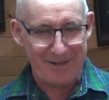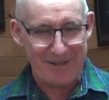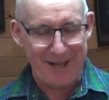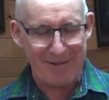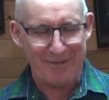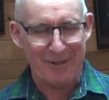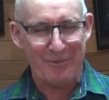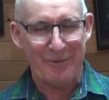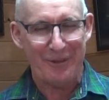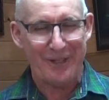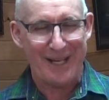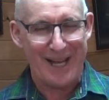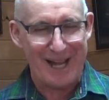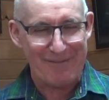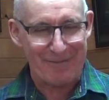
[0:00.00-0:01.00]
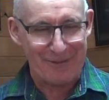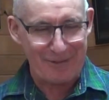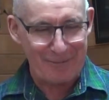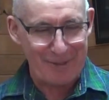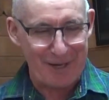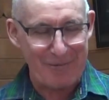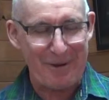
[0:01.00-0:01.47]
have a little more confidence.
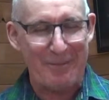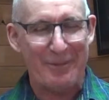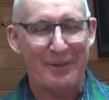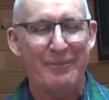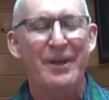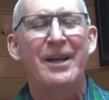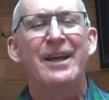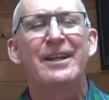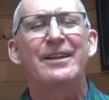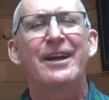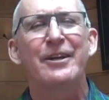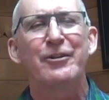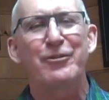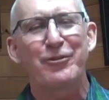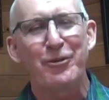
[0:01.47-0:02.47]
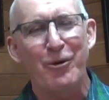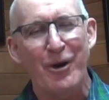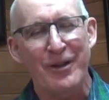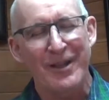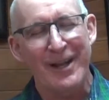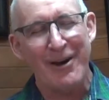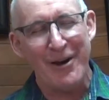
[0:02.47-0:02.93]
But I remember him telling a
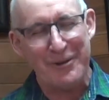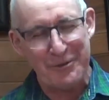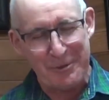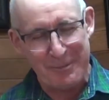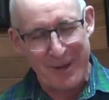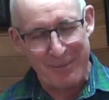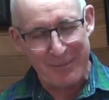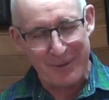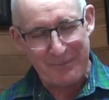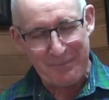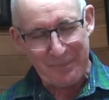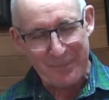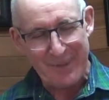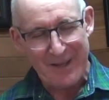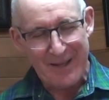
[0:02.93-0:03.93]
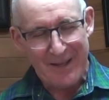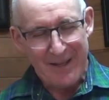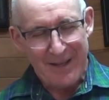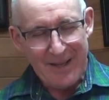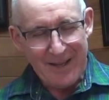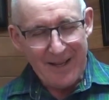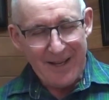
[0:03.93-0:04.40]
story that I always remember
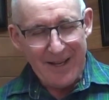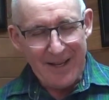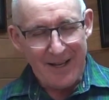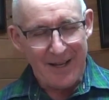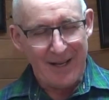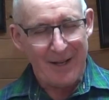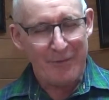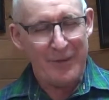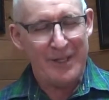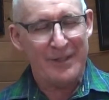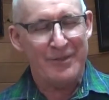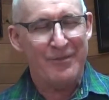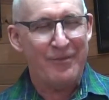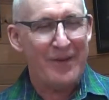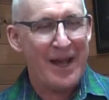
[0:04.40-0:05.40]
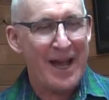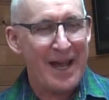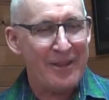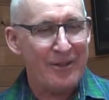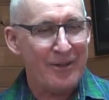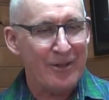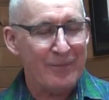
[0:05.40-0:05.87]
when his
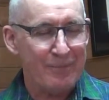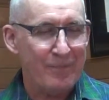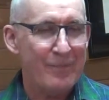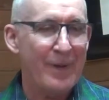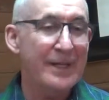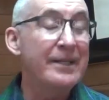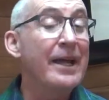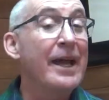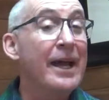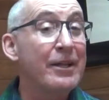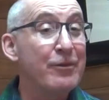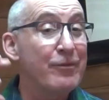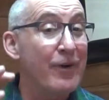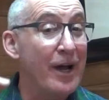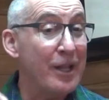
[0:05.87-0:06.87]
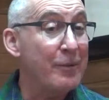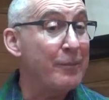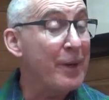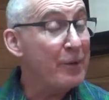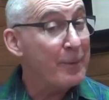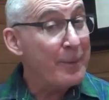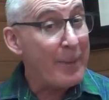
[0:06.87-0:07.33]
father, my dad's father,
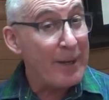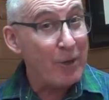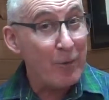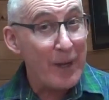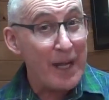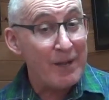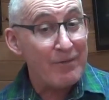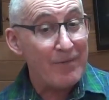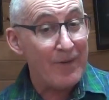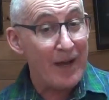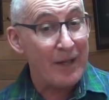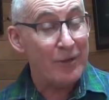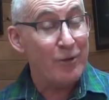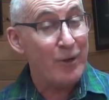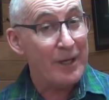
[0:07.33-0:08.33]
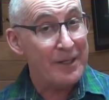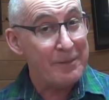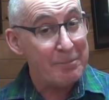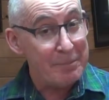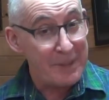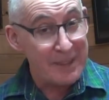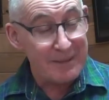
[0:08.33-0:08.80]
my grandfather, who I
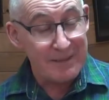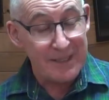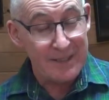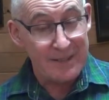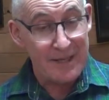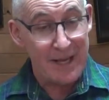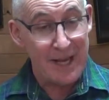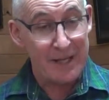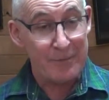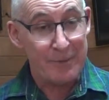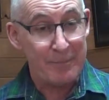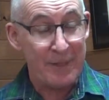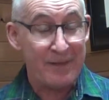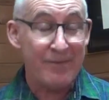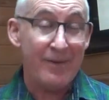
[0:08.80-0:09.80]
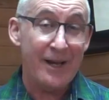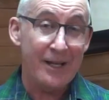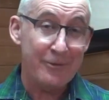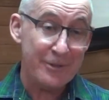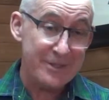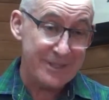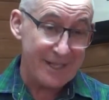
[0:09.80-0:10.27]
didn't meet, he died when my
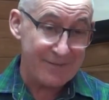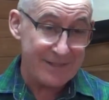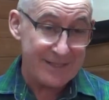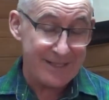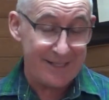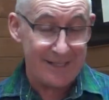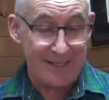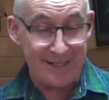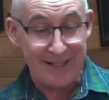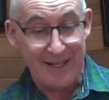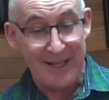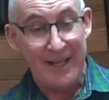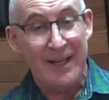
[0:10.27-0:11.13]
father was 17,